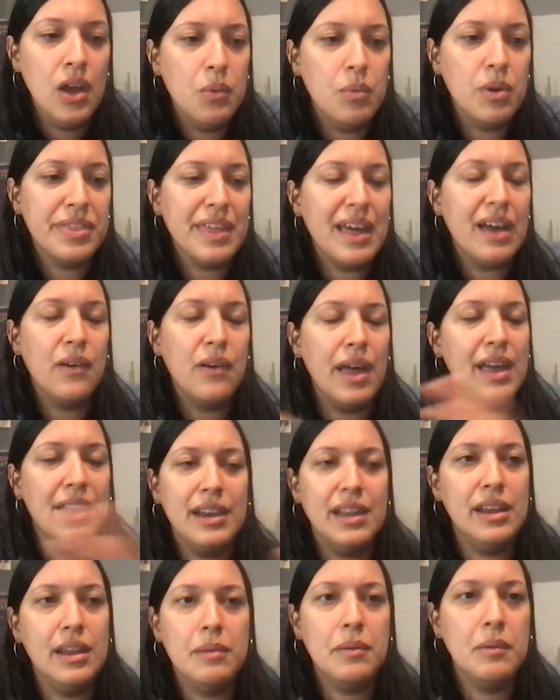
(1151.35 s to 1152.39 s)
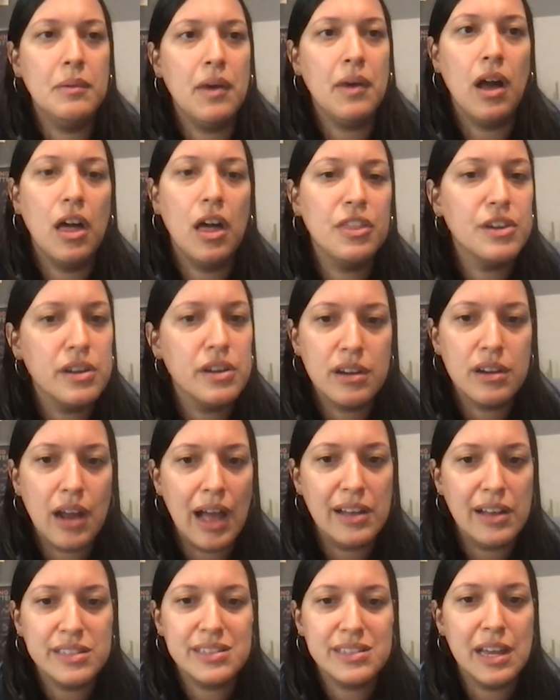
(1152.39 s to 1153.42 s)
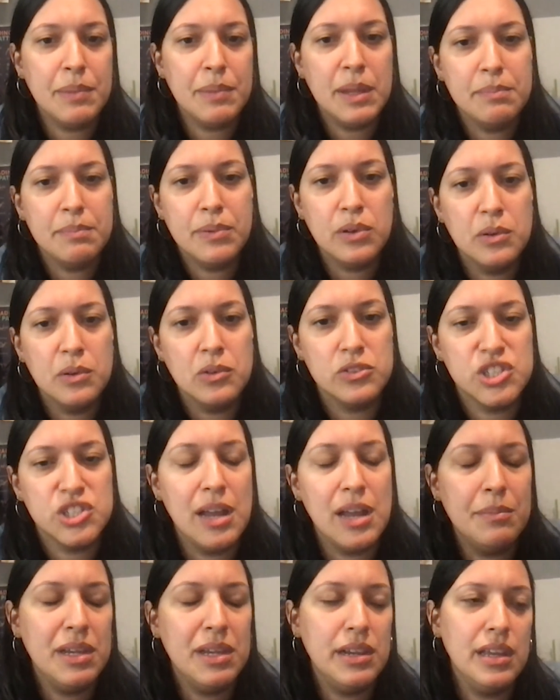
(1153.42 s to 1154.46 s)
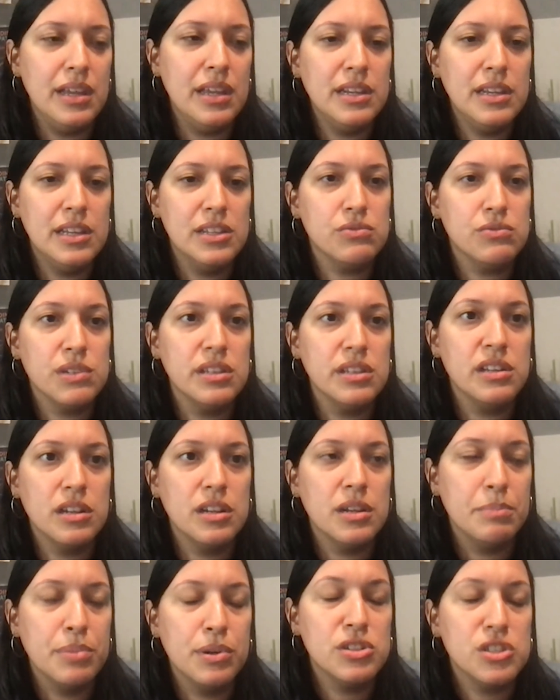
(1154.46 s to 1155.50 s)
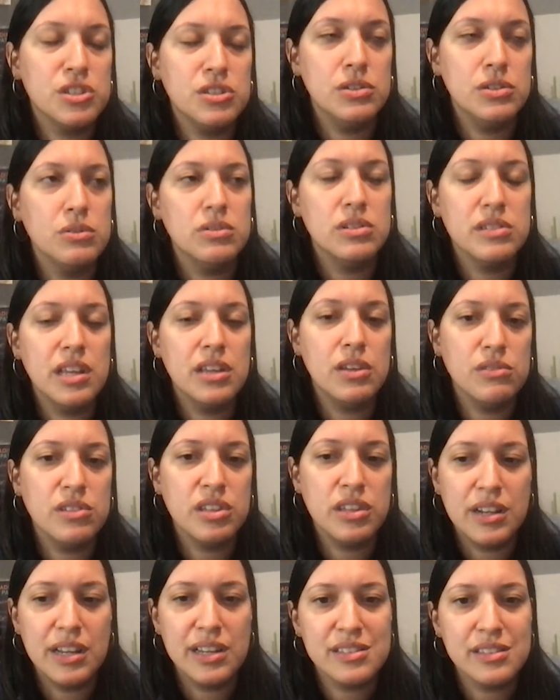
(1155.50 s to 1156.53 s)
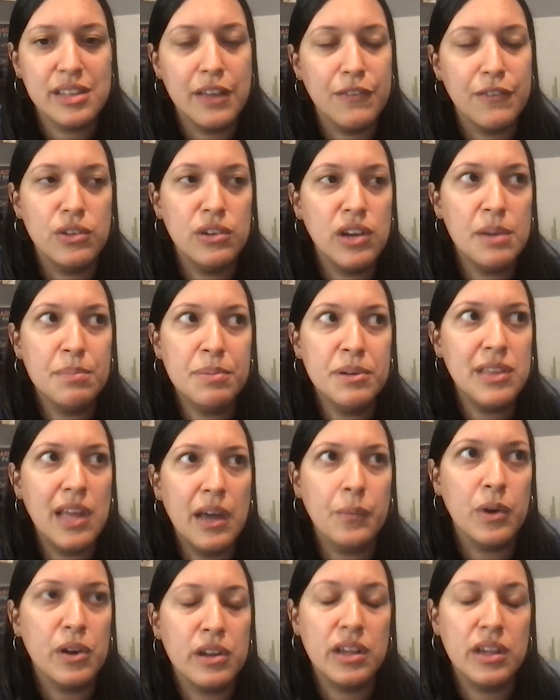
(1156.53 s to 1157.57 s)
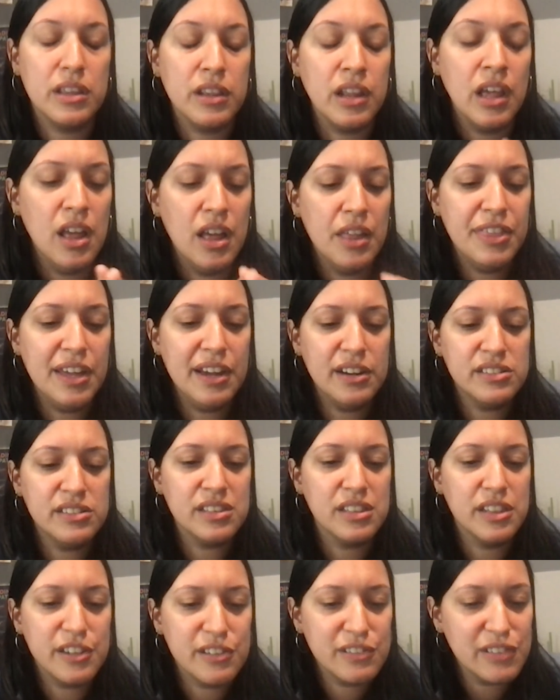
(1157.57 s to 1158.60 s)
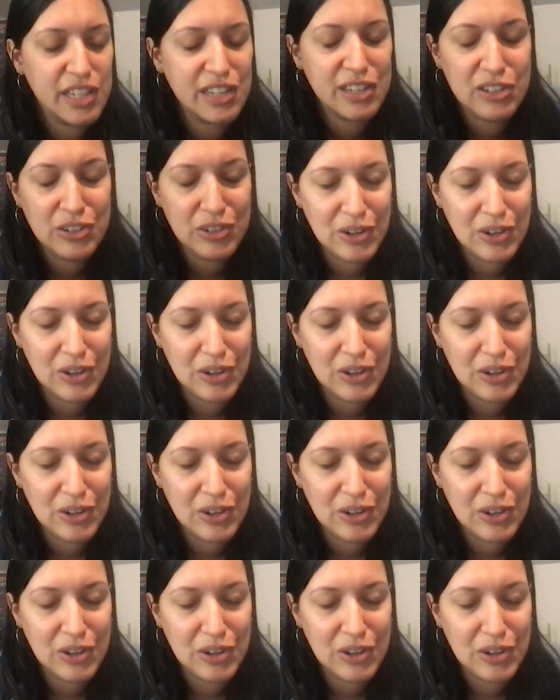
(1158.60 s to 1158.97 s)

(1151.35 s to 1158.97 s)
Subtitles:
without any other outside people chiming in is really going to push you and take you to the next level. You got to put that work in. There's literally